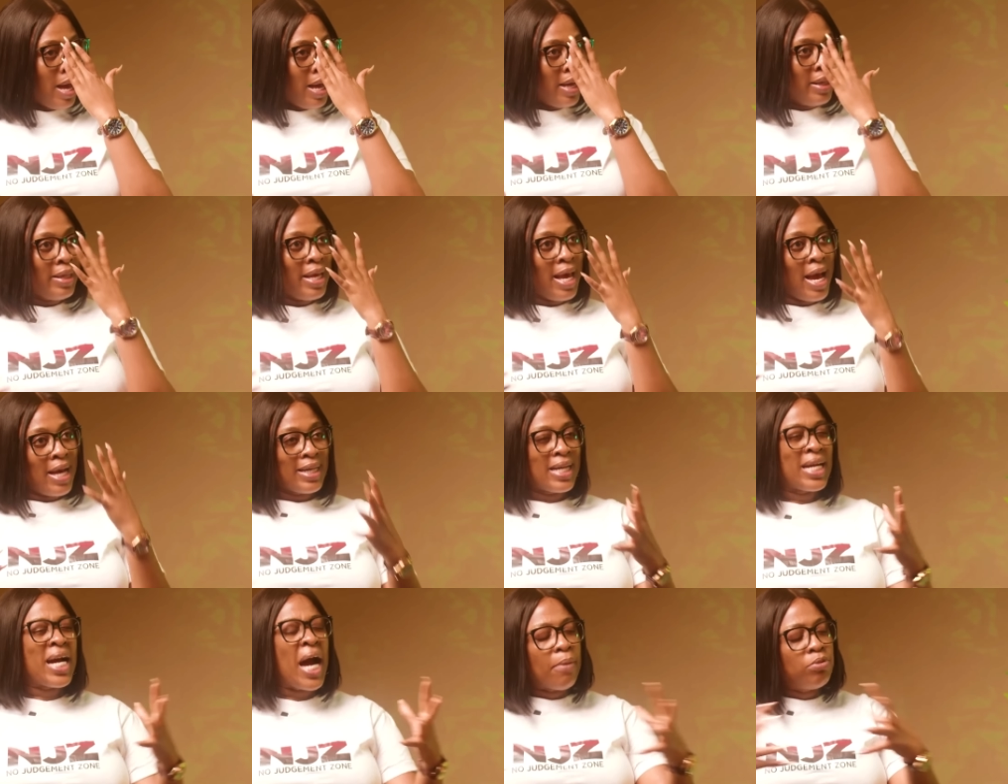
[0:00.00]
They had
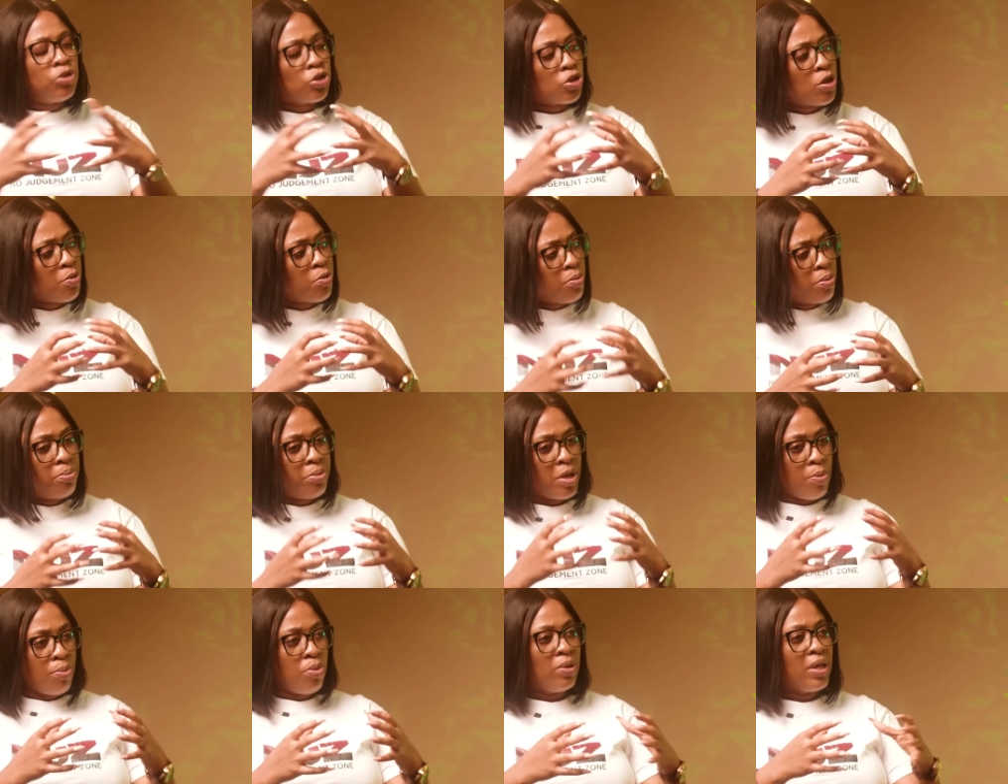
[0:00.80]
captured
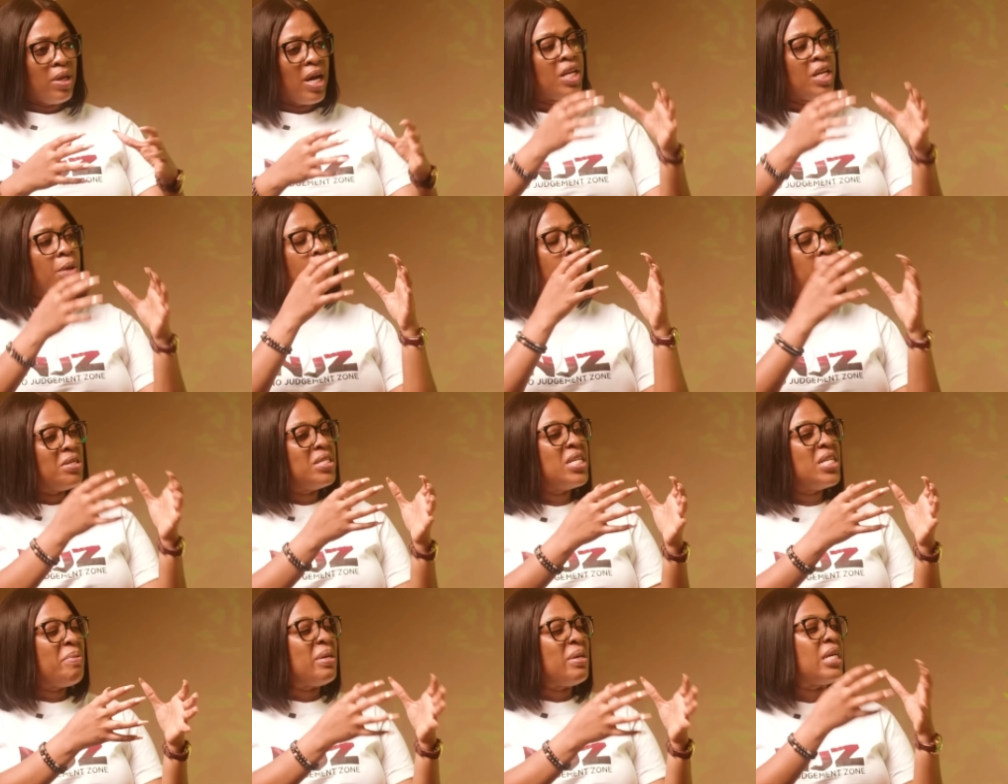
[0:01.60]
people and they put
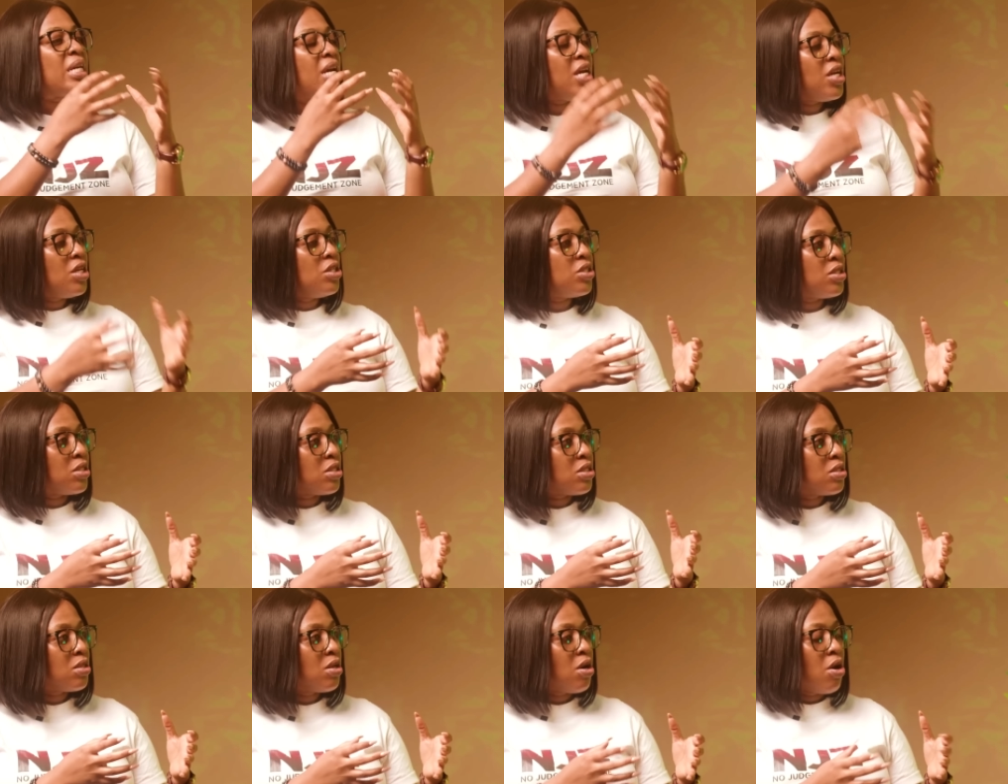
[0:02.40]
them in
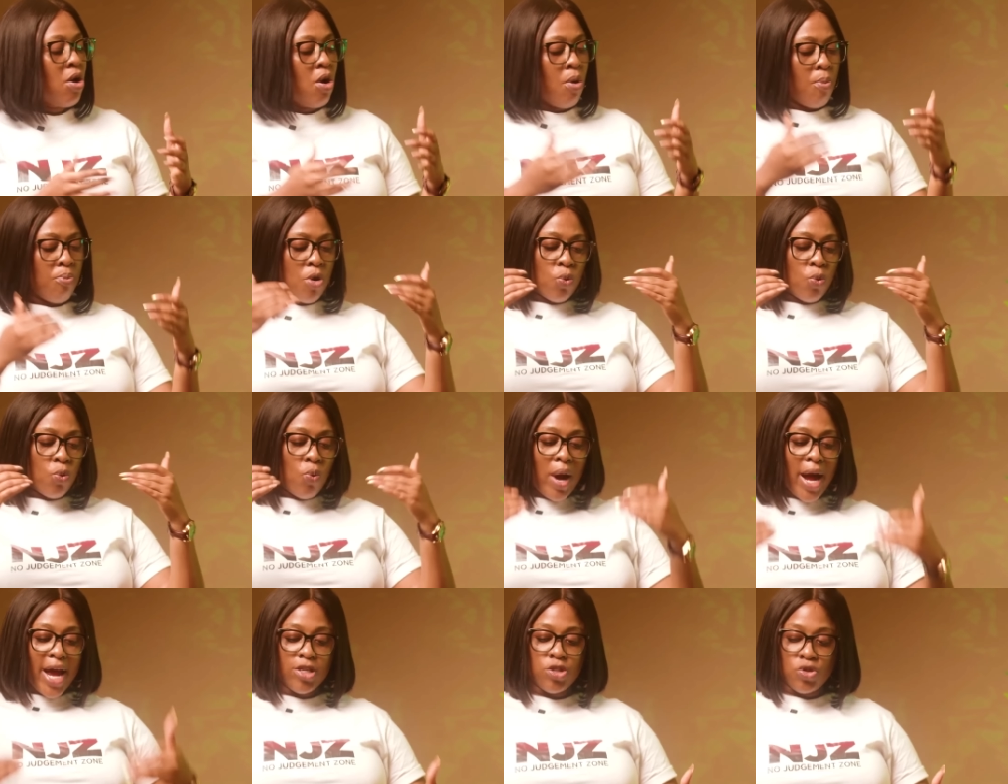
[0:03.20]
cages. But
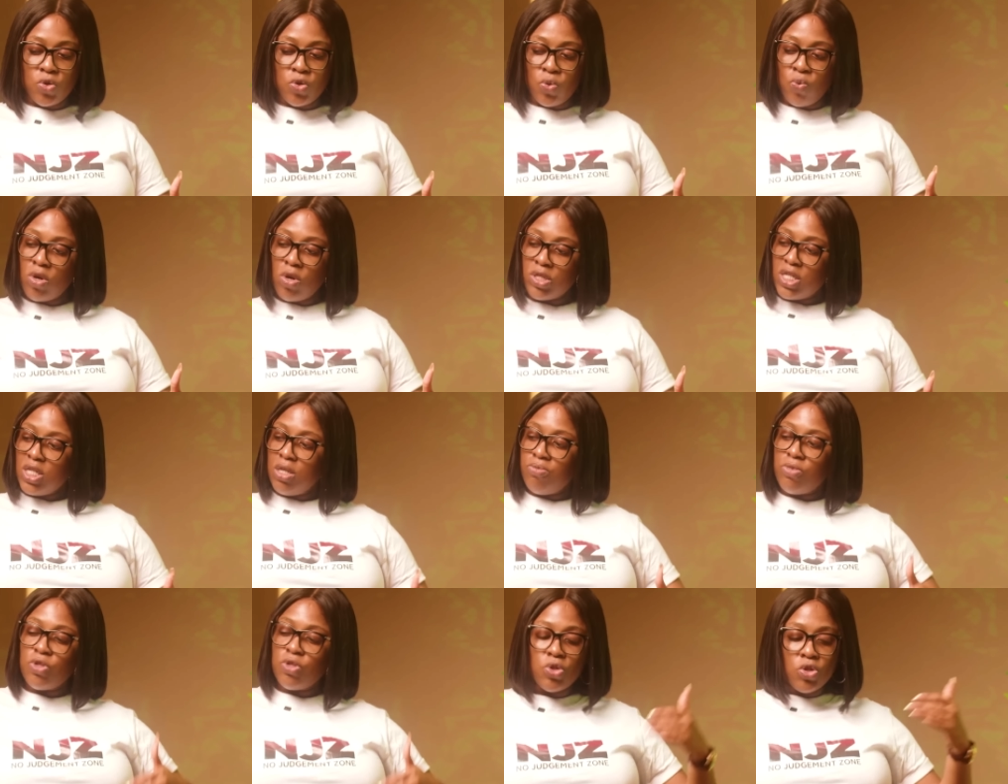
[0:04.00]
where I stood was
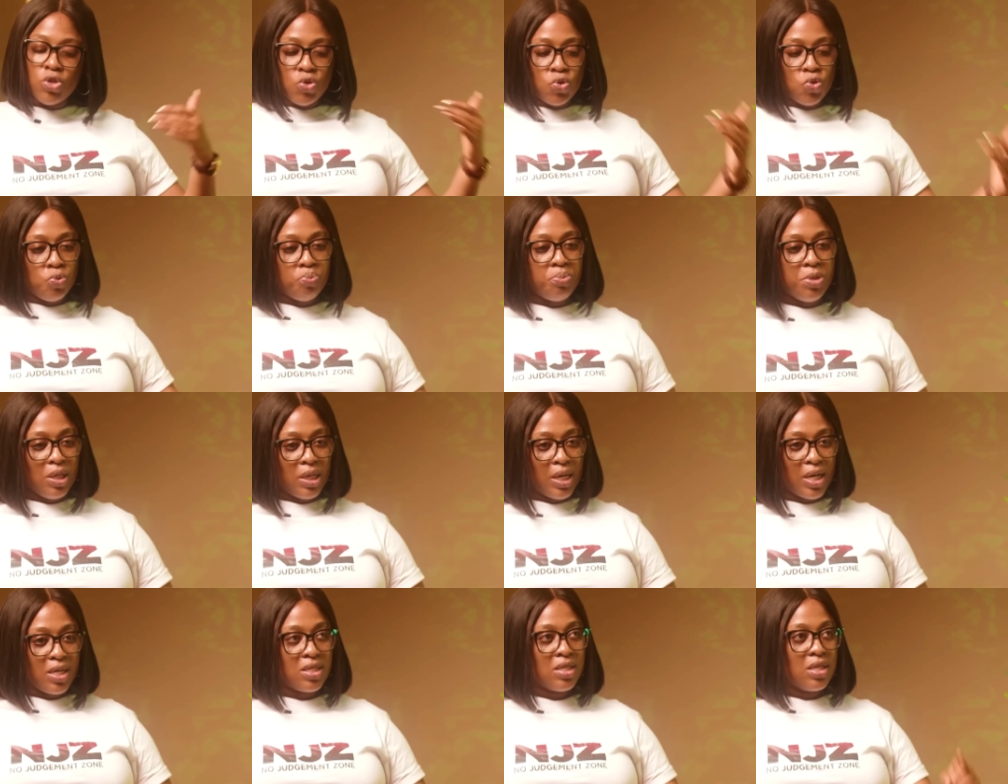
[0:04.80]
in between 2
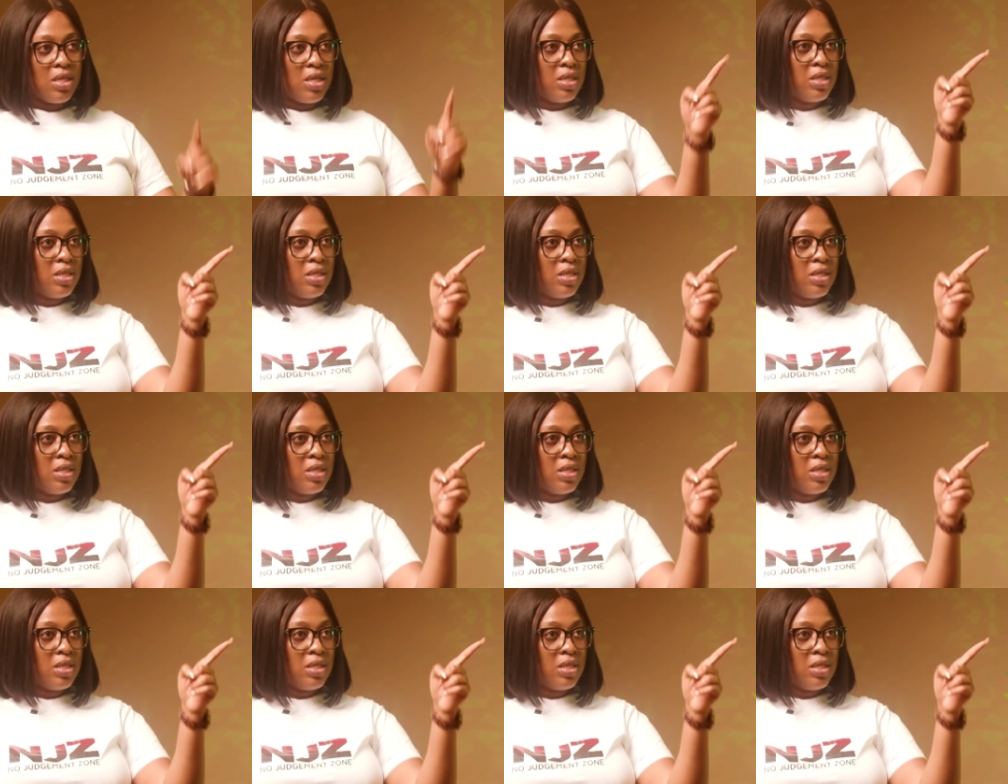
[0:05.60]
pillars.